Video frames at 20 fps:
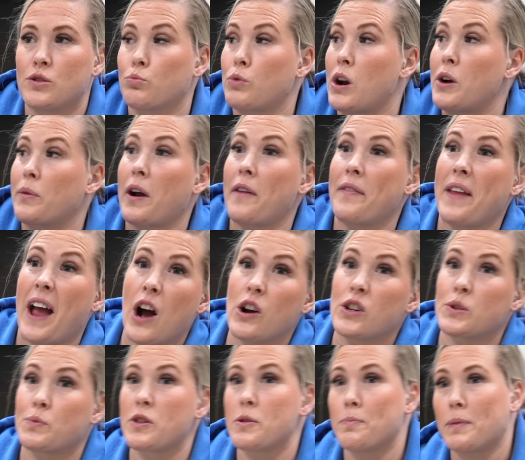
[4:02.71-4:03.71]
run around the
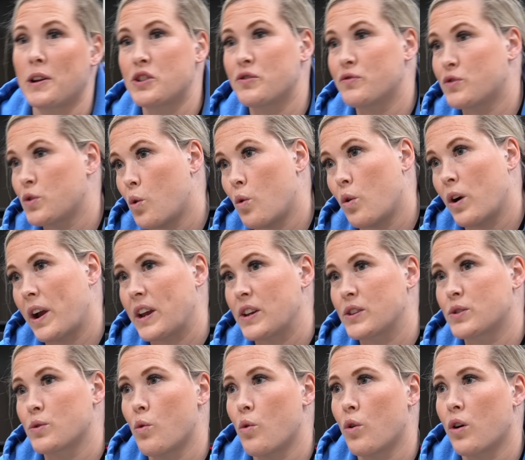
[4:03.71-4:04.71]
house with a bunch of
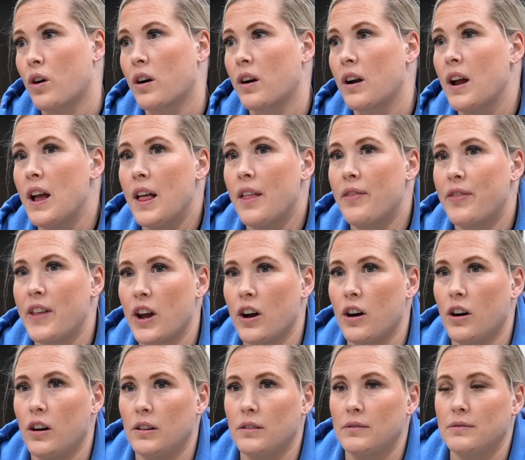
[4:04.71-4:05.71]
toys, or
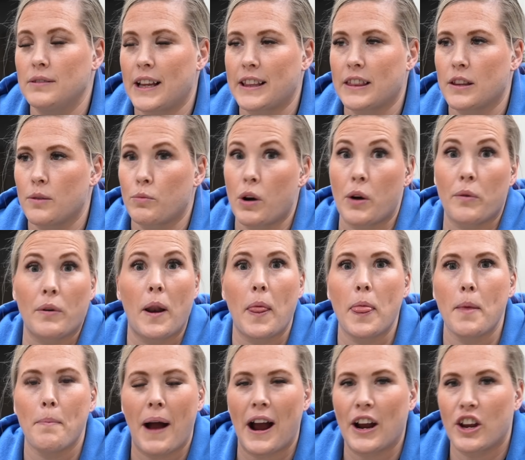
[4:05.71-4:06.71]
they'll let them run around in
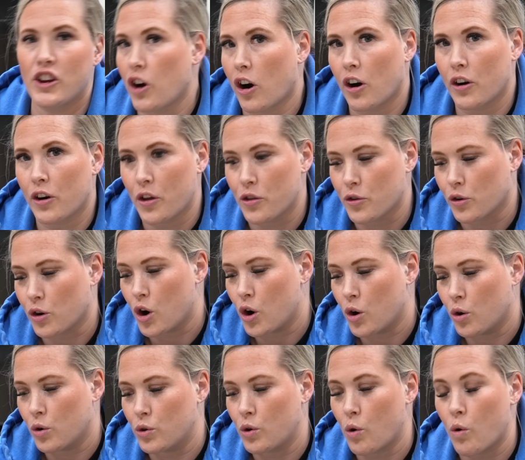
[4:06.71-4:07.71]
the backyard on their
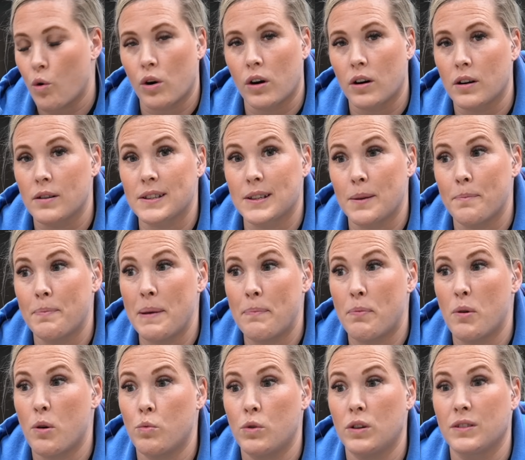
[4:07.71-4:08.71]
own, or some
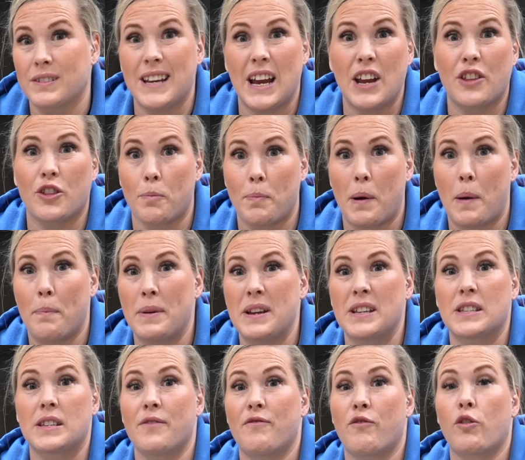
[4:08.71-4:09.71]
people will take their
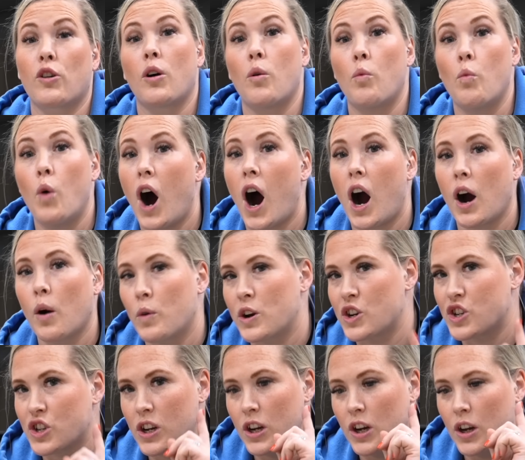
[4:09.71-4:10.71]
puppies for a walk,
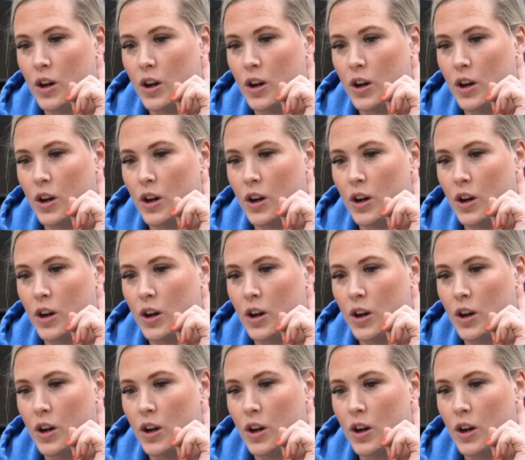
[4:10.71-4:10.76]
which